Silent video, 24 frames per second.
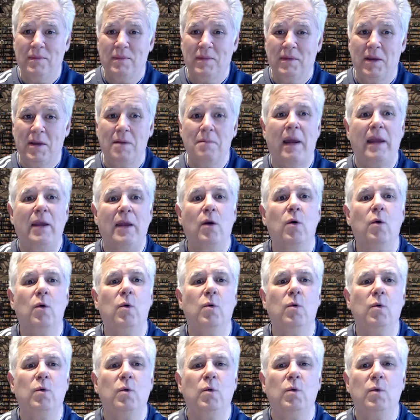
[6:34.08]
can make
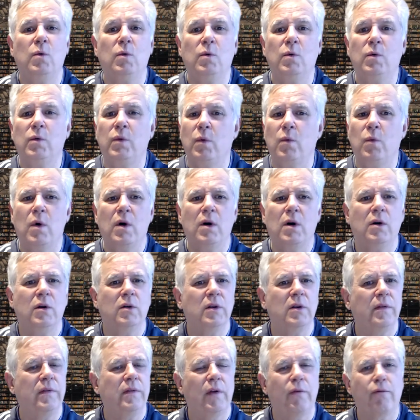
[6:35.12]
all the world
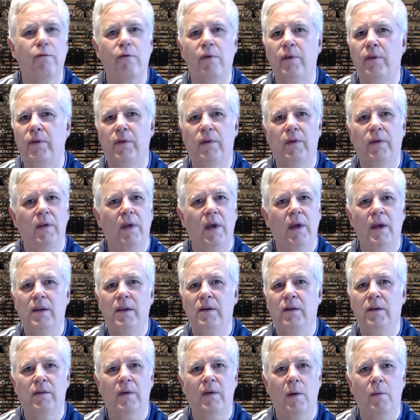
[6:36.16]
of difference
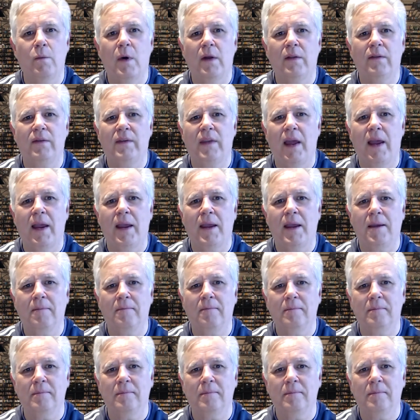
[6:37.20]
to someone's day.